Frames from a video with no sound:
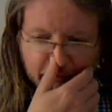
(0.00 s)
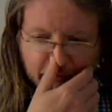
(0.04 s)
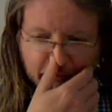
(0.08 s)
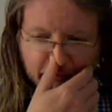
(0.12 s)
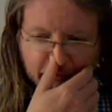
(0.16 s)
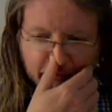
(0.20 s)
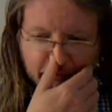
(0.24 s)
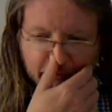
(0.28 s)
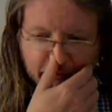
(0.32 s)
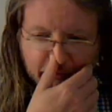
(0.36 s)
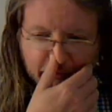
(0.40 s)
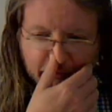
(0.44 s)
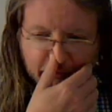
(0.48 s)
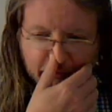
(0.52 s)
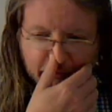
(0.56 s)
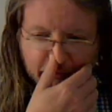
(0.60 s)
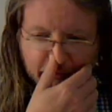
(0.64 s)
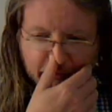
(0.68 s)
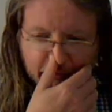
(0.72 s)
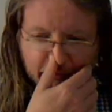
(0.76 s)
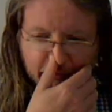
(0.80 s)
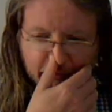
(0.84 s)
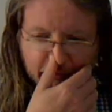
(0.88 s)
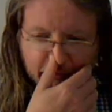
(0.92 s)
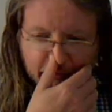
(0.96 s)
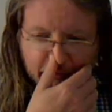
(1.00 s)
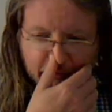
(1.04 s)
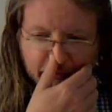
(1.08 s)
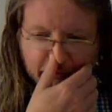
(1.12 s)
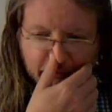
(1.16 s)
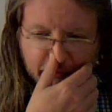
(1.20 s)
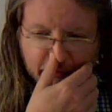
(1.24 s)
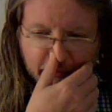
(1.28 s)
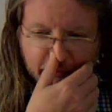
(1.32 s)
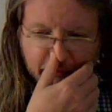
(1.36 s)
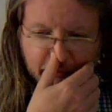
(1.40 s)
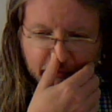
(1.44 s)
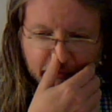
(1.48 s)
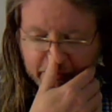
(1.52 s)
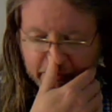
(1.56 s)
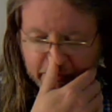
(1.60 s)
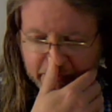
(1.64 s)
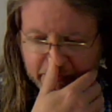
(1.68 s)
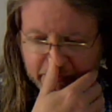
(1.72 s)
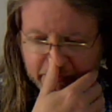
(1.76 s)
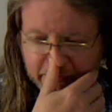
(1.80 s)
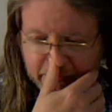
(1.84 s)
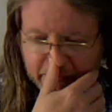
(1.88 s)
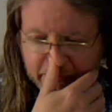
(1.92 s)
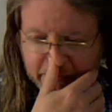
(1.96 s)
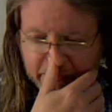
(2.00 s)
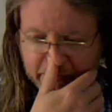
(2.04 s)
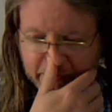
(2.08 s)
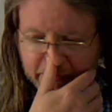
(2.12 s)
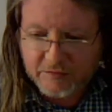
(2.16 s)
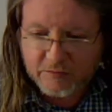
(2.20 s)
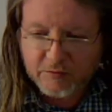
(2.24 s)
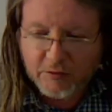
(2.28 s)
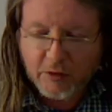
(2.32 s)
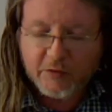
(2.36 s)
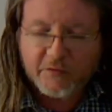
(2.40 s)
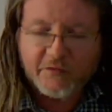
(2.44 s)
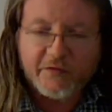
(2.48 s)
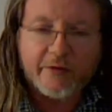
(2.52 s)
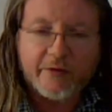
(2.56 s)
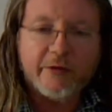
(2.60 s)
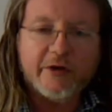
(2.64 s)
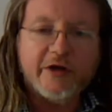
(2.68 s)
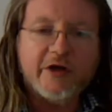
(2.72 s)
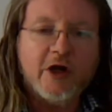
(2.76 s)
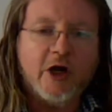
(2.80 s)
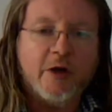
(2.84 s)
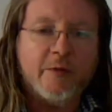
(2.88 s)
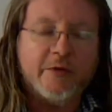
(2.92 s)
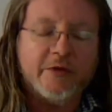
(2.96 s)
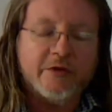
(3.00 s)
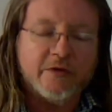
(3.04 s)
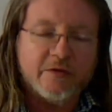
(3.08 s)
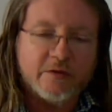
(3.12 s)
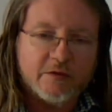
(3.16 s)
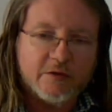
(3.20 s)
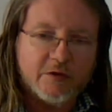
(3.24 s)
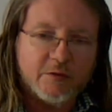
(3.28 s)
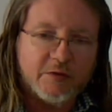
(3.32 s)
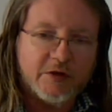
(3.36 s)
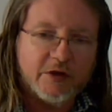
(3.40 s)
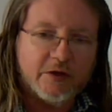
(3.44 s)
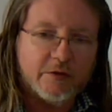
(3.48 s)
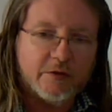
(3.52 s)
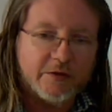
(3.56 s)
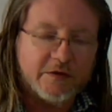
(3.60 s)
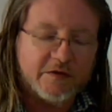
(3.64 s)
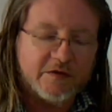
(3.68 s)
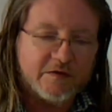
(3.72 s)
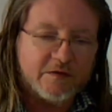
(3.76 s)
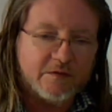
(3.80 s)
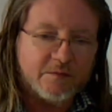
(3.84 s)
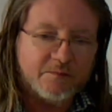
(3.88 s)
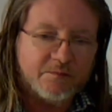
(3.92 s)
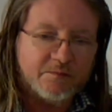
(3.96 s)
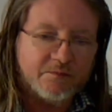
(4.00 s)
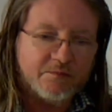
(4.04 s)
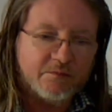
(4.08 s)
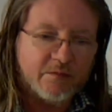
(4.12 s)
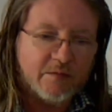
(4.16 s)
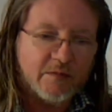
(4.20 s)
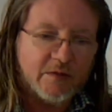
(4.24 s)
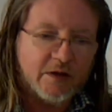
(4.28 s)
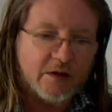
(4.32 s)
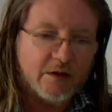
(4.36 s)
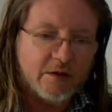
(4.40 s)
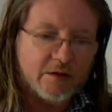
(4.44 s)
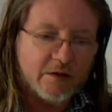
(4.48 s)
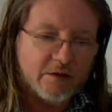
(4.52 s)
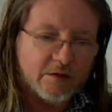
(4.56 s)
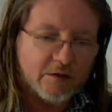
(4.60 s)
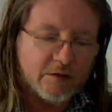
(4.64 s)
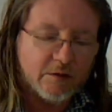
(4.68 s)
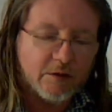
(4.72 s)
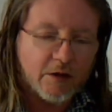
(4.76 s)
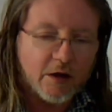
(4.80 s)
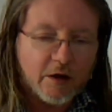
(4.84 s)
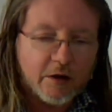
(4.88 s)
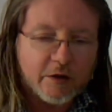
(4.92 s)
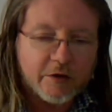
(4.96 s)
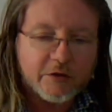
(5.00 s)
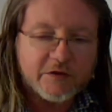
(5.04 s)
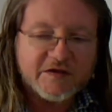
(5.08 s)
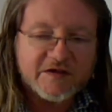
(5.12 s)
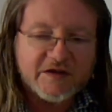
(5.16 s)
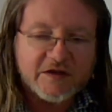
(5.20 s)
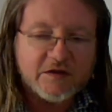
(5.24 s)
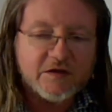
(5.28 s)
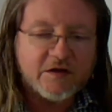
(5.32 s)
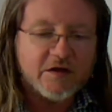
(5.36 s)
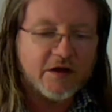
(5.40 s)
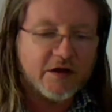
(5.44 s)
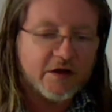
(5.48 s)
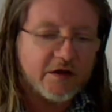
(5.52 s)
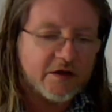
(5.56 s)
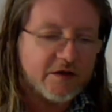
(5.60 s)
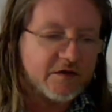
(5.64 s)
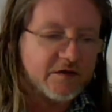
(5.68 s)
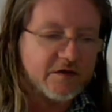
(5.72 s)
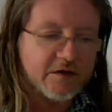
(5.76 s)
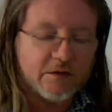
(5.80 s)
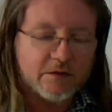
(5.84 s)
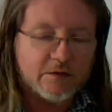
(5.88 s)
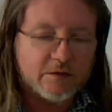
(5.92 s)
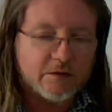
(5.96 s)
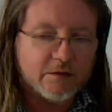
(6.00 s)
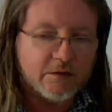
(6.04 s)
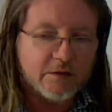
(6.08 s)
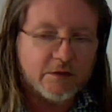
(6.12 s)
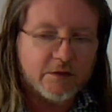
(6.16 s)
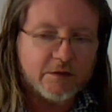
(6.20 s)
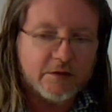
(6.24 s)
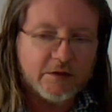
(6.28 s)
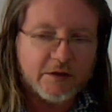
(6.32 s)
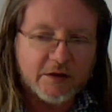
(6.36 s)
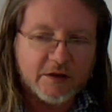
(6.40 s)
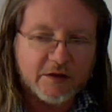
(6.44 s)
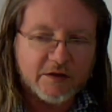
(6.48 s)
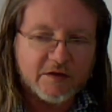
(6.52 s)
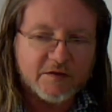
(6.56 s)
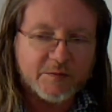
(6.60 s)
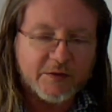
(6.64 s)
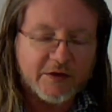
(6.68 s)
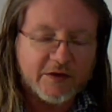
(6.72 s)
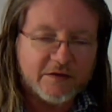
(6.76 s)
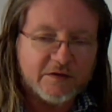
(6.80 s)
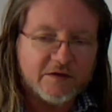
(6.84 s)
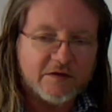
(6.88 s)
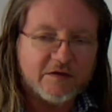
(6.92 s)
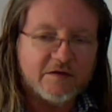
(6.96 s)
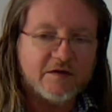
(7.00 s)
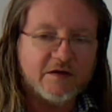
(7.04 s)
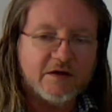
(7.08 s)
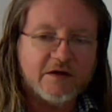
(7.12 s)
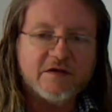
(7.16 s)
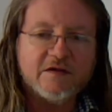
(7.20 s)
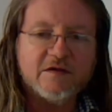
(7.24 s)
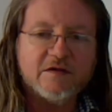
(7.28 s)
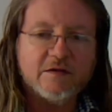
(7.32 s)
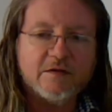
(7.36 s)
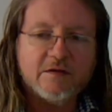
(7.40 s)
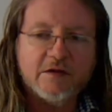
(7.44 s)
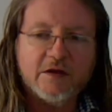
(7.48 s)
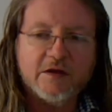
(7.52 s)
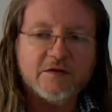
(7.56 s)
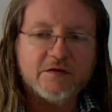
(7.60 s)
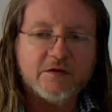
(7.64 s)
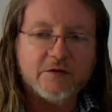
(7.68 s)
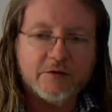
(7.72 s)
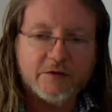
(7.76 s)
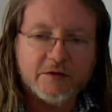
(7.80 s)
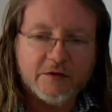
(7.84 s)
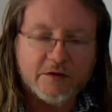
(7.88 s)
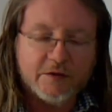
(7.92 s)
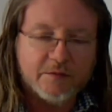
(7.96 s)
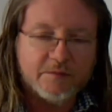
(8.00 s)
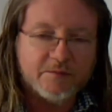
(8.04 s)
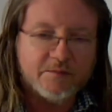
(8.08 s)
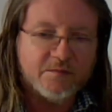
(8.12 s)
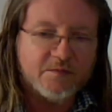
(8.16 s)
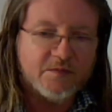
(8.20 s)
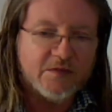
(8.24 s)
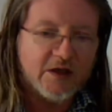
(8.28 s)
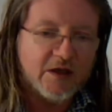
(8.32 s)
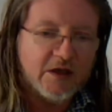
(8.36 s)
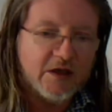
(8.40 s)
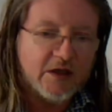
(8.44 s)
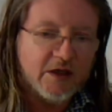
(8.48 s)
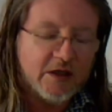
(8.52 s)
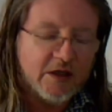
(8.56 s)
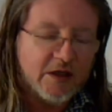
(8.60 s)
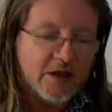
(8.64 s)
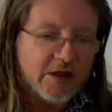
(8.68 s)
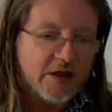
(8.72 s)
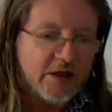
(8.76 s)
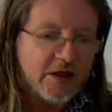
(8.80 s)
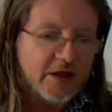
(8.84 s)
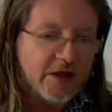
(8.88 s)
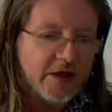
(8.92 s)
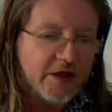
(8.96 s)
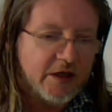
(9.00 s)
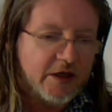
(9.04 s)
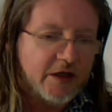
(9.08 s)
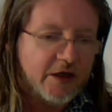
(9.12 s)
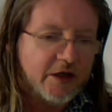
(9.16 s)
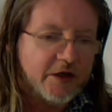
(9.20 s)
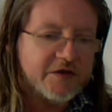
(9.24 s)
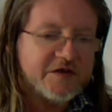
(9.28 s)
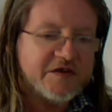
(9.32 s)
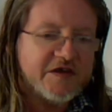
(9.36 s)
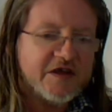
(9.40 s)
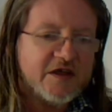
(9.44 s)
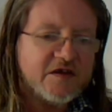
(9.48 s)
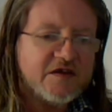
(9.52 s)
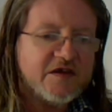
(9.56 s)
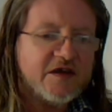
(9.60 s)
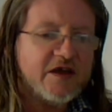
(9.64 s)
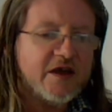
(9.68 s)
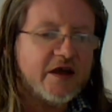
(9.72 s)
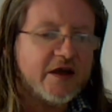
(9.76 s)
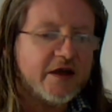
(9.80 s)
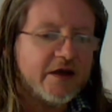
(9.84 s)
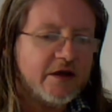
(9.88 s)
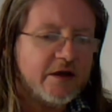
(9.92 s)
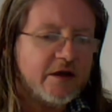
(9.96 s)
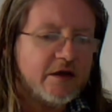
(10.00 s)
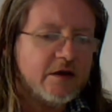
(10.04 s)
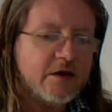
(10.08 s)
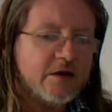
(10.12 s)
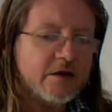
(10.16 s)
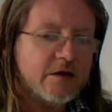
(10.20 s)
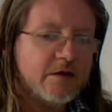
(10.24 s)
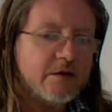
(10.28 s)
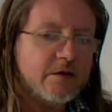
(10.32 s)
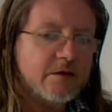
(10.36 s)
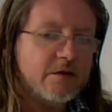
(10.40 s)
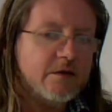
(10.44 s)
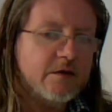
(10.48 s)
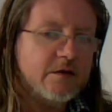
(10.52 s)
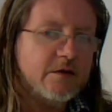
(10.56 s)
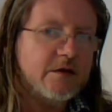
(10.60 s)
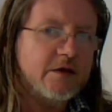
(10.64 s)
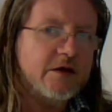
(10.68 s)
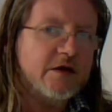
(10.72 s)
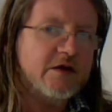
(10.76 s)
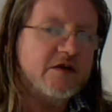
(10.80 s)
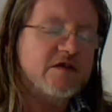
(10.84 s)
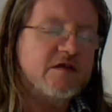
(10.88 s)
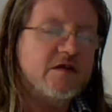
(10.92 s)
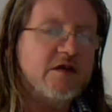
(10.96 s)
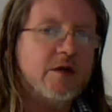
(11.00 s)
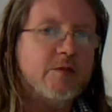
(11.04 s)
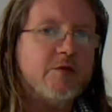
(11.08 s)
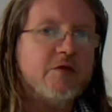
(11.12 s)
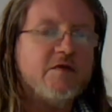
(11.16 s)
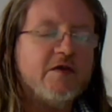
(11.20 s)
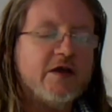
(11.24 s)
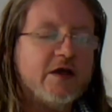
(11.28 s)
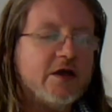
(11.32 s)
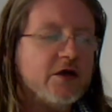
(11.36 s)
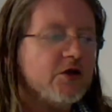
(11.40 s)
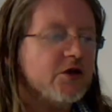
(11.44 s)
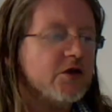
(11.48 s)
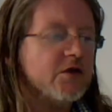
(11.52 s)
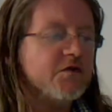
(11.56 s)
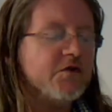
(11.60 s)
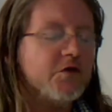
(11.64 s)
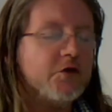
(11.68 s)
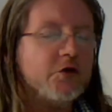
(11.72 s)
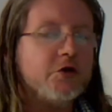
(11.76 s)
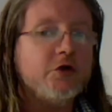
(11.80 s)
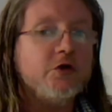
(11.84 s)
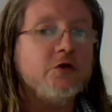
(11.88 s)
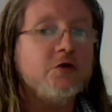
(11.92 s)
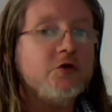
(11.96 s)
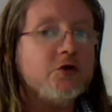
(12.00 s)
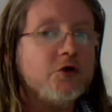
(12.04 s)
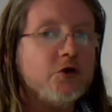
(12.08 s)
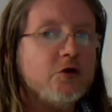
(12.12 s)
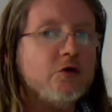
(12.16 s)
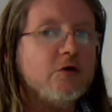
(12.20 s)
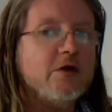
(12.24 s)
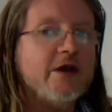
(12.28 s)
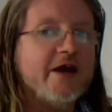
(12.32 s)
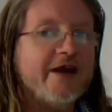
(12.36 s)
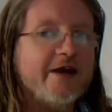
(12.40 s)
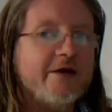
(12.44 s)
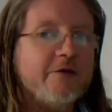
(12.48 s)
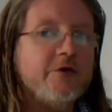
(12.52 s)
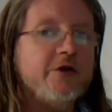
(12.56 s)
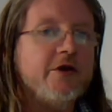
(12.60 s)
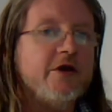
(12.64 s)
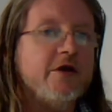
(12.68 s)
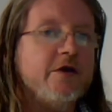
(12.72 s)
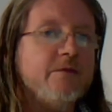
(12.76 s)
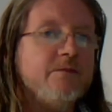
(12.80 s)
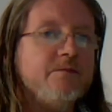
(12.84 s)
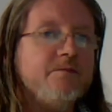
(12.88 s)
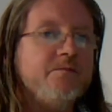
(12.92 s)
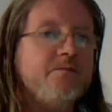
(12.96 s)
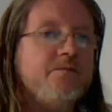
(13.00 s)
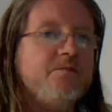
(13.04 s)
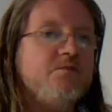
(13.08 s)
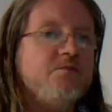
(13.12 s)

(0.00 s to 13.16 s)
because that's not very common, to be honest. There are CTAs in the airspaces. Yes, that's okay. A CTA is the abbreviation for control area.